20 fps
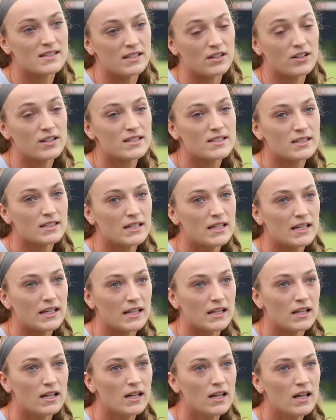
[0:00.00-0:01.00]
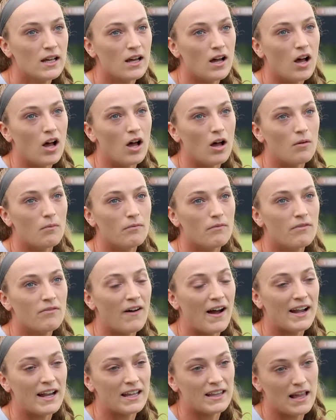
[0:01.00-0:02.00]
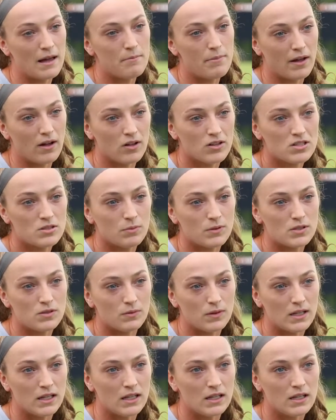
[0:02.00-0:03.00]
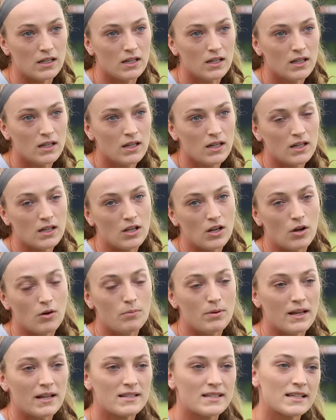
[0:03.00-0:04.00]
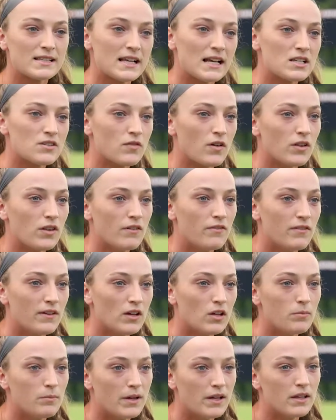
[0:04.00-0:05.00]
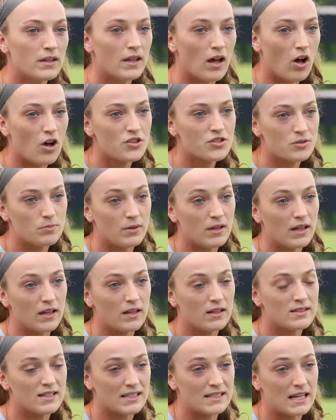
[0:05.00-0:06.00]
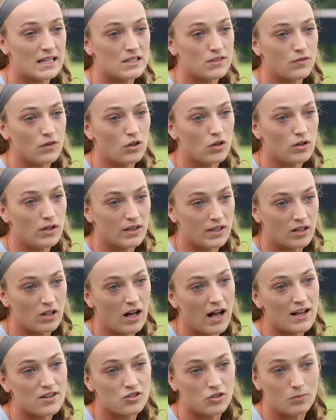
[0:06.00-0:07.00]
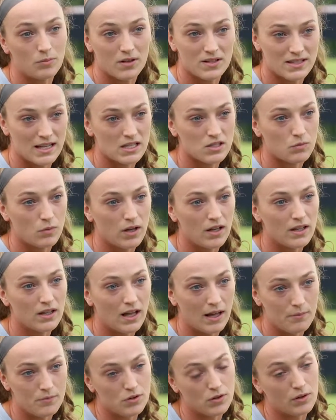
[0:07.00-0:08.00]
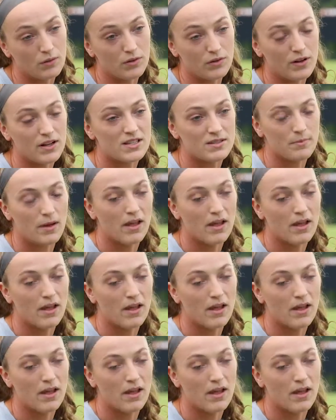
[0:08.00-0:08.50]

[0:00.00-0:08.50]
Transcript: seriously and finding that balance between, being successful on the field but also being successful in the classroom, because that's what I'm doing with the rest of